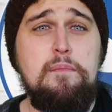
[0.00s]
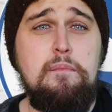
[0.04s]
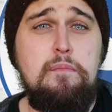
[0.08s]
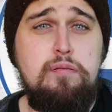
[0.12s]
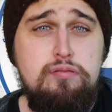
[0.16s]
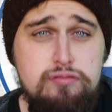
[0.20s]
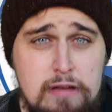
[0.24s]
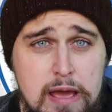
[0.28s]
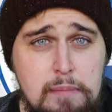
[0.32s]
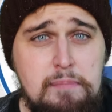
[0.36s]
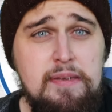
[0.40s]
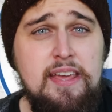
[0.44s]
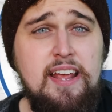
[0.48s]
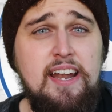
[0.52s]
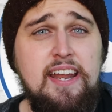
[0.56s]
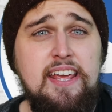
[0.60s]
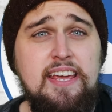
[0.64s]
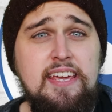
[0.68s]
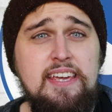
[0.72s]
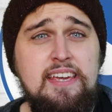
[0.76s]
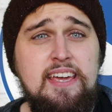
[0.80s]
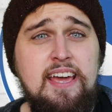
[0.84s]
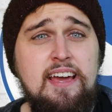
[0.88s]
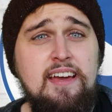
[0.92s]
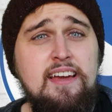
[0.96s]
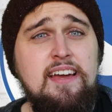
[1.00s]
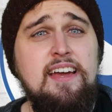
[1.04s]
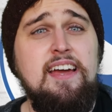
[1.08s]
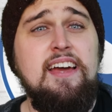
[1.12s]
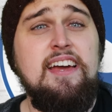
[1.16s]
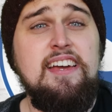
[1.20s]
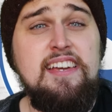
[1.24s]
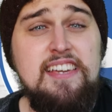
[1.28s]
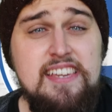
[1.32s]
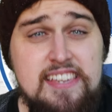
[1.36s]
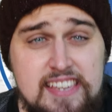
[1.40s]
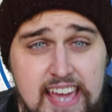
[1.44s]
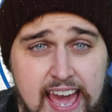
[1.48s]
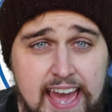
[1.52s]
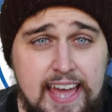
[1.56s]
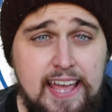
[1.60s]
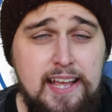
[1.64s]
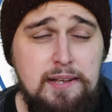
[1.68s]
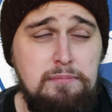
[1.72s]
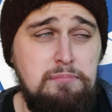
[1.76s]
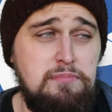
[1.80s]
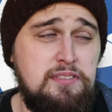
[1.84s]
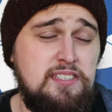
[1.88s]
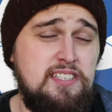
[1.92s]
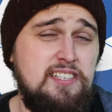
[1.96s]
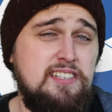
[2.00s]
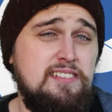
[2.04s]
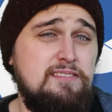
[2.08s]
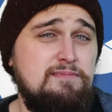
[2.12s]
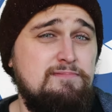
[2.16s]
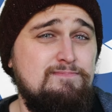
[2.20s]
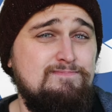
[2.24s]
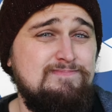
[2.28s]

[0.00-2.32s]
Premier League games.